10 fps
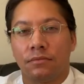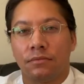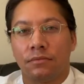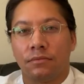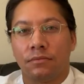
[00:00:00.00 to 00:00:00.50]

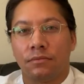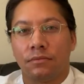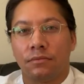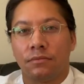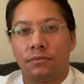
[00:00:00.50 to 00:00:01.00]

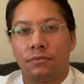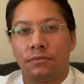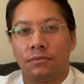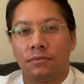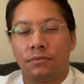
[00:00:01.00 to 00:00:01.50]

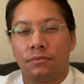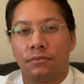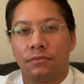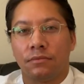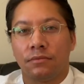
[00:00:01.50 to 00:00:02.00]

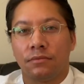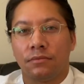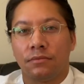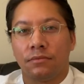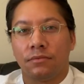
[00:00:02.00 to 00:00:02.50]

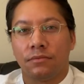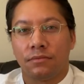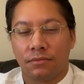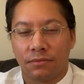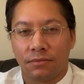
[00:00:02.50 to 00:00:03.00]

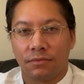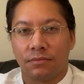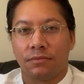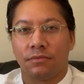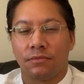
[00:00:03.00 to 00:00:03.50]

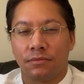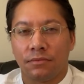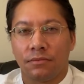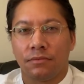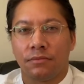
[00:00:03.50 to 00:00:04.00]

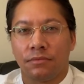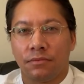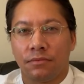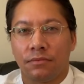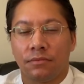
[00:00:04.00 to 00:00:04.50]

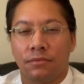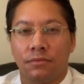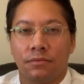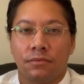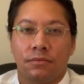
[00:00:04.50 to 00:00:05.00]

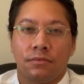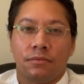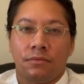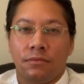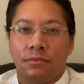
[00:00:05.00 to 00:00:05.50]

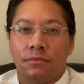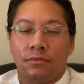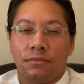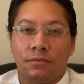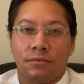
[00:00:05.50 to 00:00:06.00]

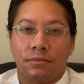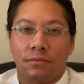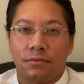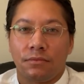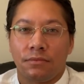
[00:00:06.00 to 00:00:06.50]

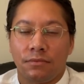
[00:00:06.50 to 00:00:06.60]
The person shown says nothing.